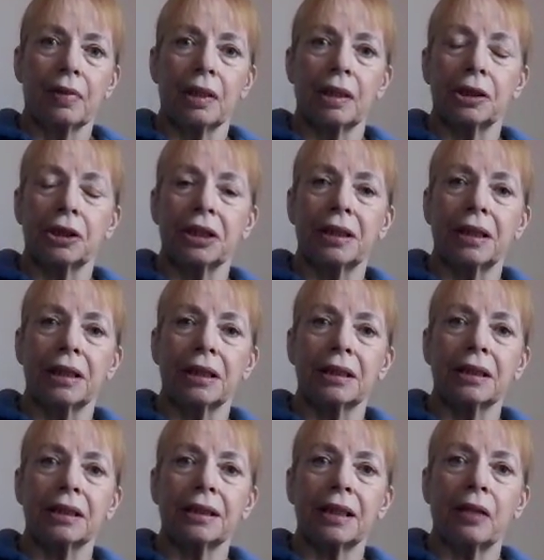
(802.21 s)
that she
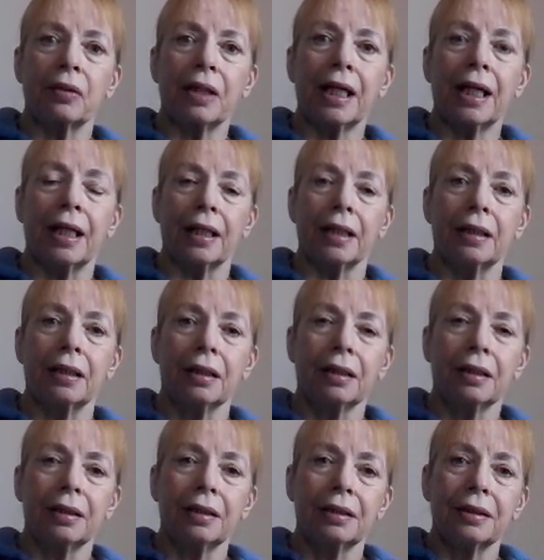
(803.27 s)
thinks it's okay
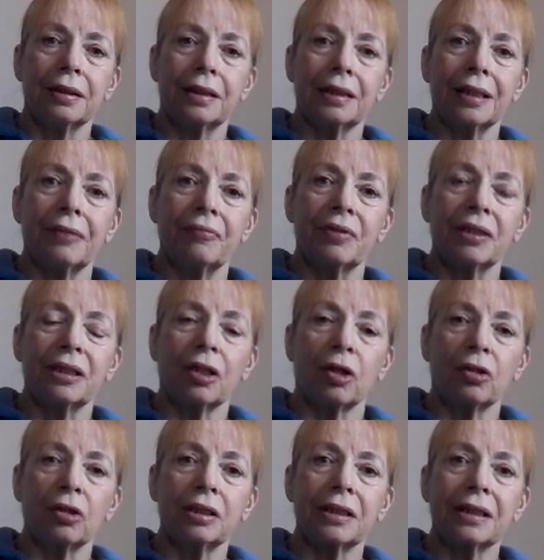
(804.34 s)
to give the
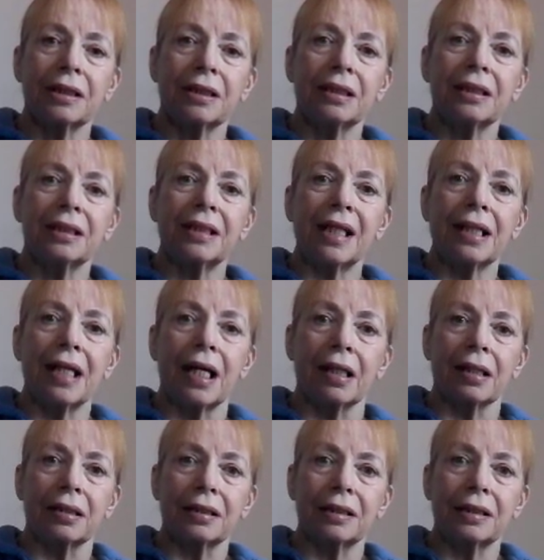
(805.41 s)
dogs
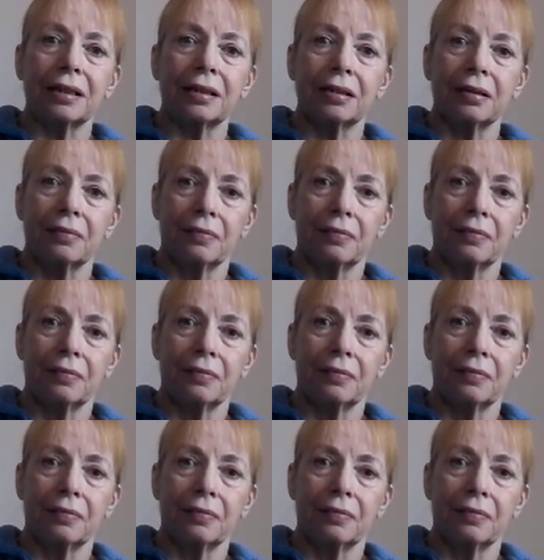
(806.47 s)
Xanax